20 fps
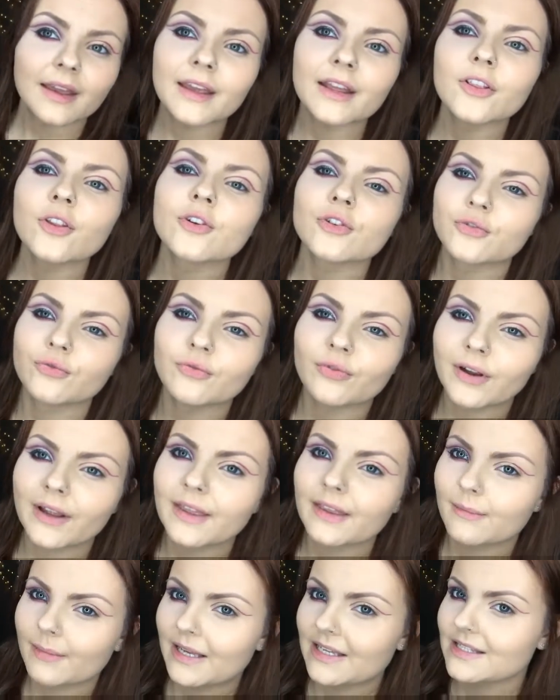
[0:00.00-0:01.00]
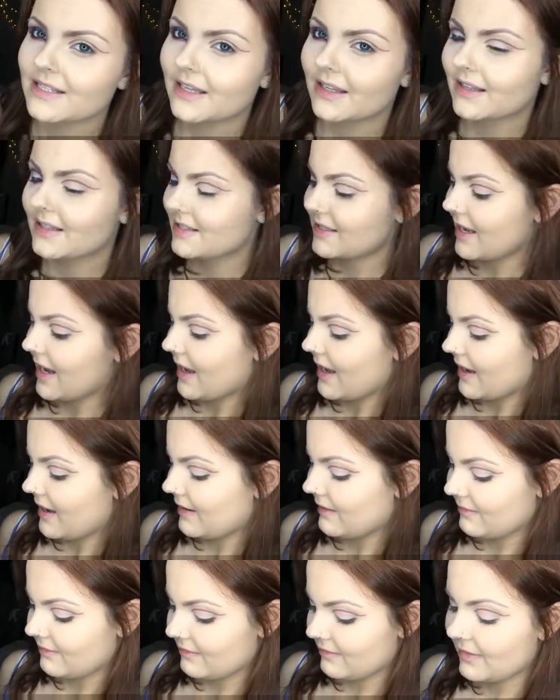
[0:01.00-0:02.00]
It looked really messy at the
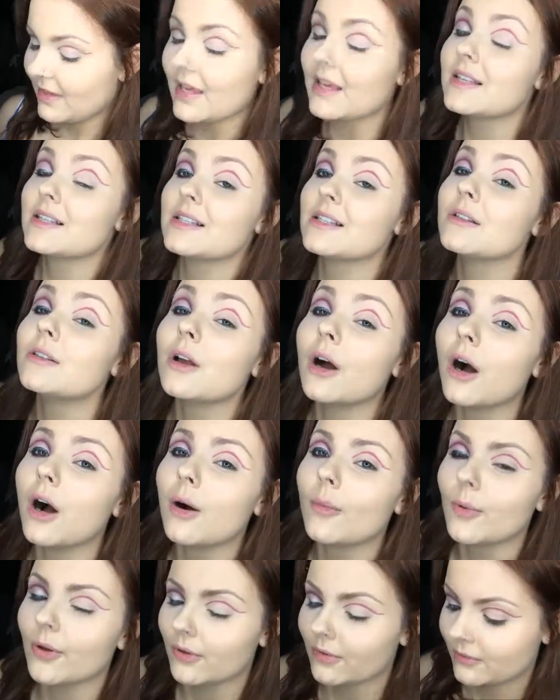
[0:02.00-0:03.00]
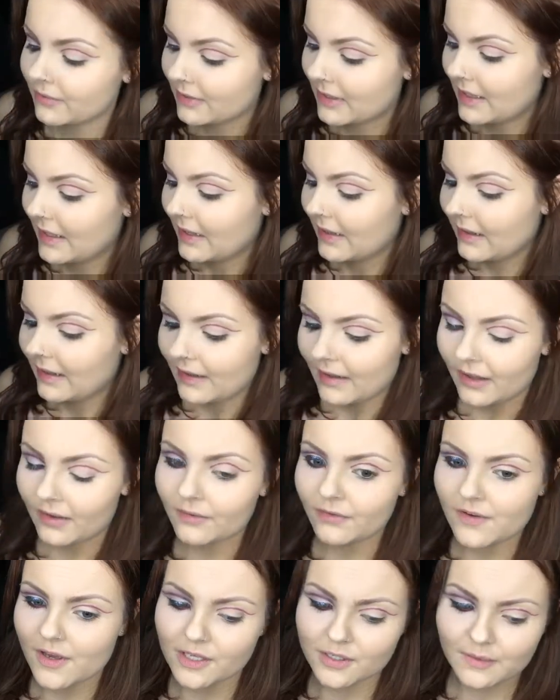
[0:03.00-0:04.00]
start. This is normal.
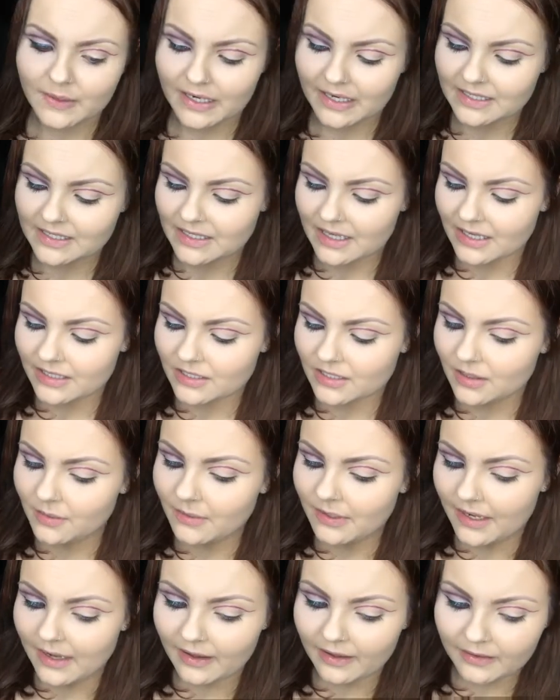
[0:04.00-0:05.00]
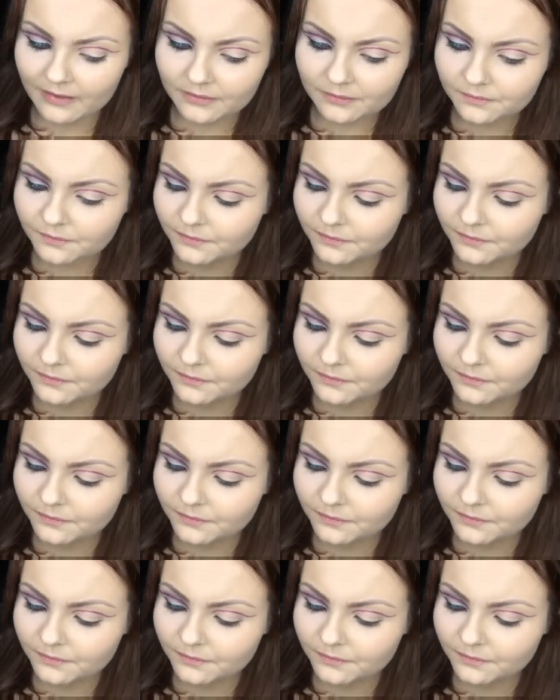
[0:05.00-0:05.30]
At first when I started doing it,